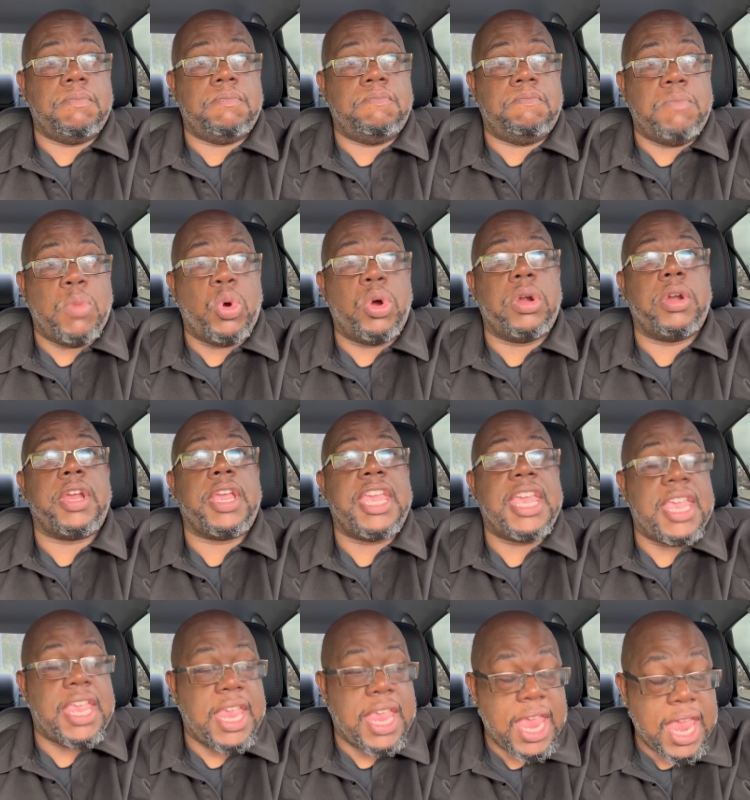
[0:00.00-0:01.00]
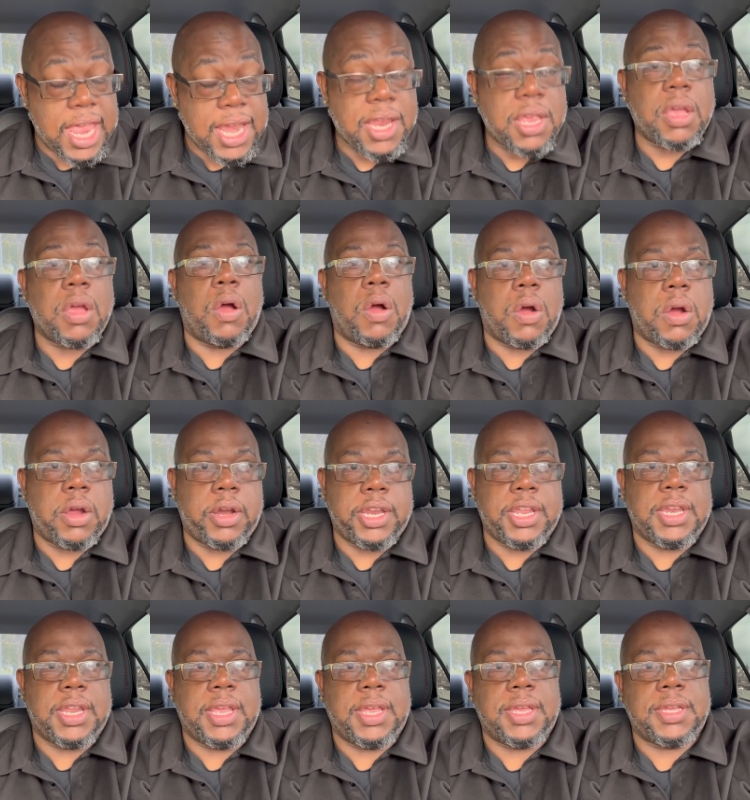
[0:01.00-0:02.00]
more hitting hard
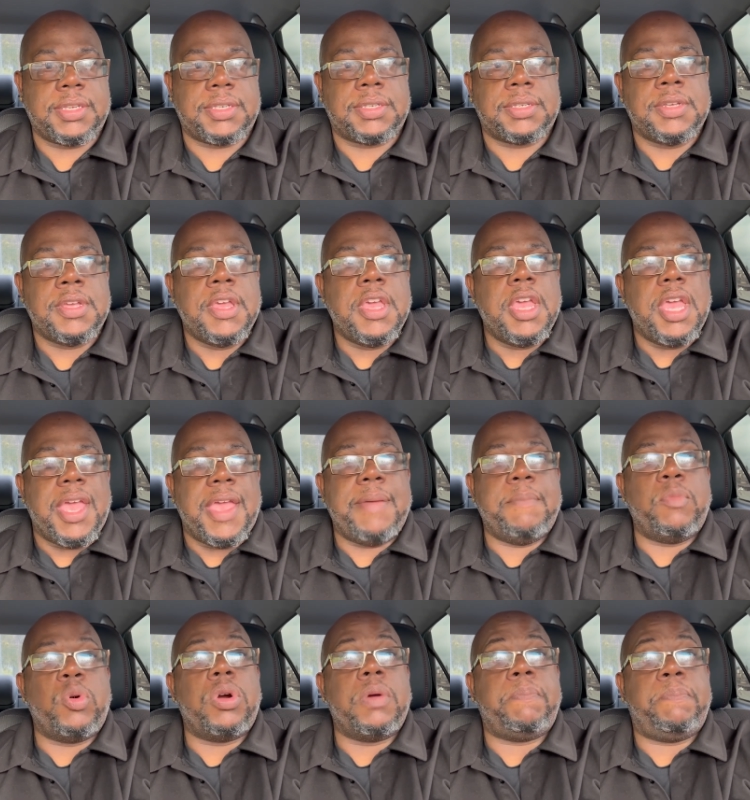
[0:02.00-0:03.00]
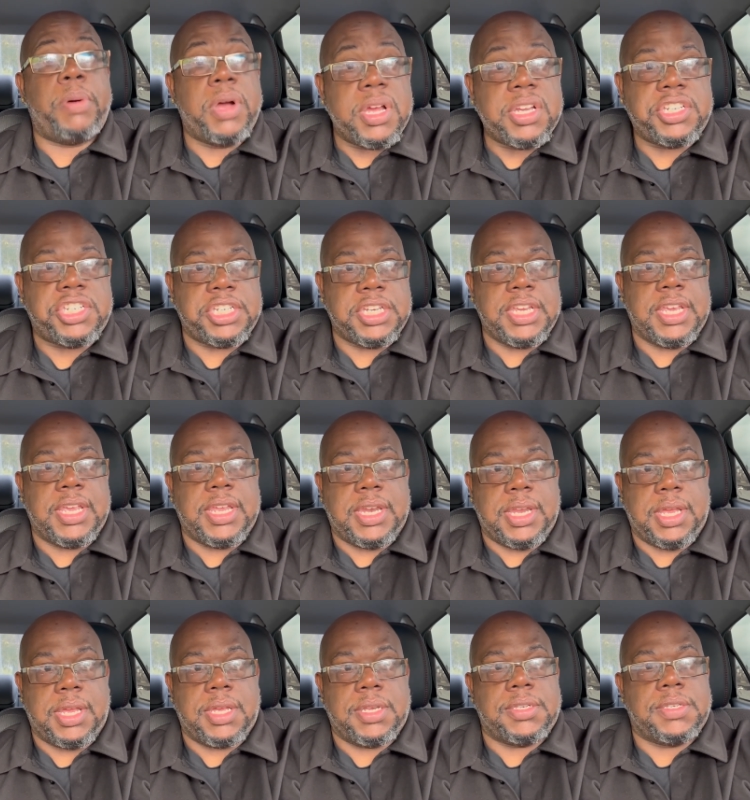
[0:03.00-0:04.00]
it is and more punchy it
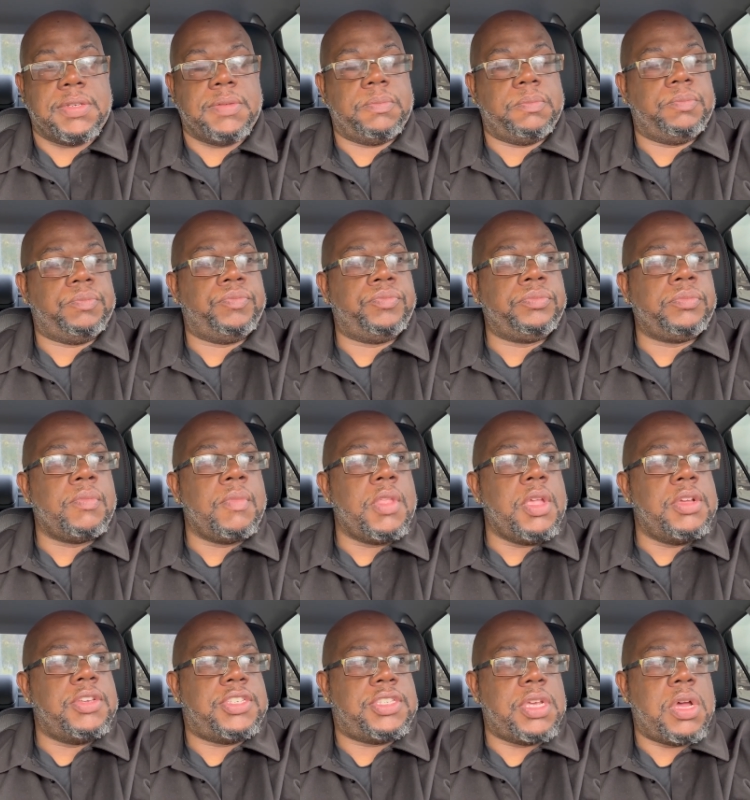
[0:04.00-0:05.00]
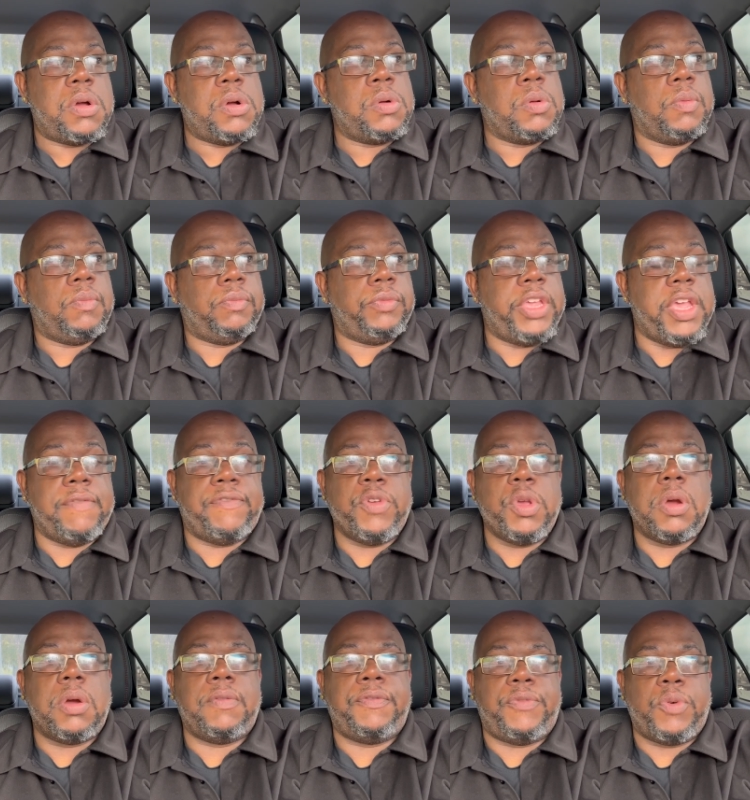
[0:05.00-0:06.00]
is. So if
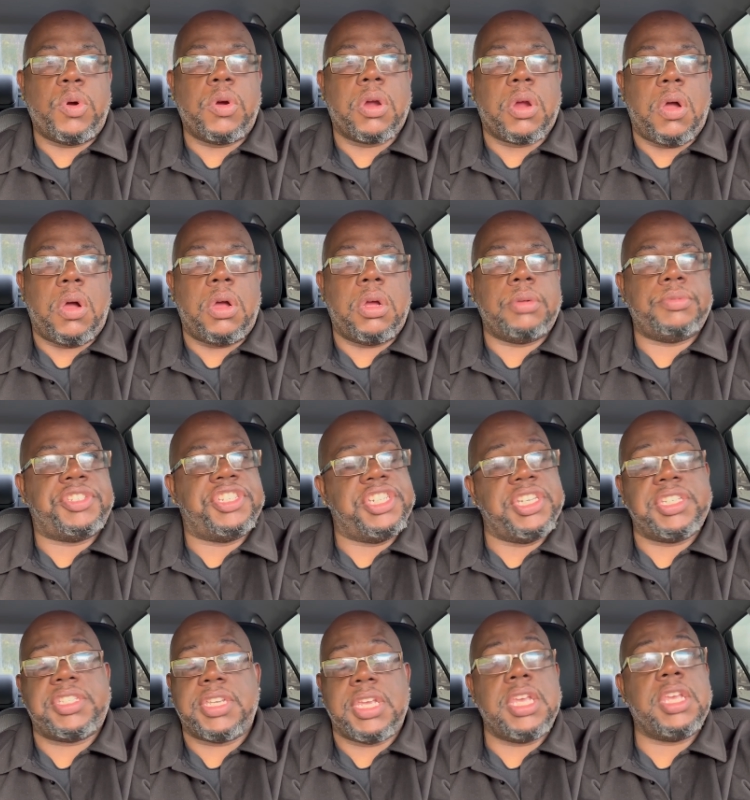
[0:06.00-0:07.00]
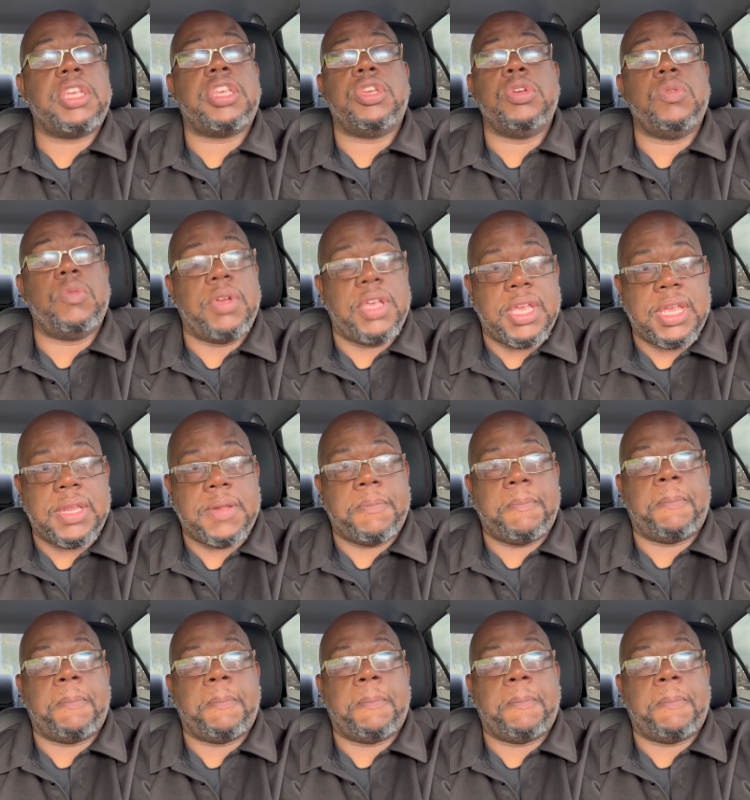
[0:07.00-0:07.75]
you're on four ohms, just EQ in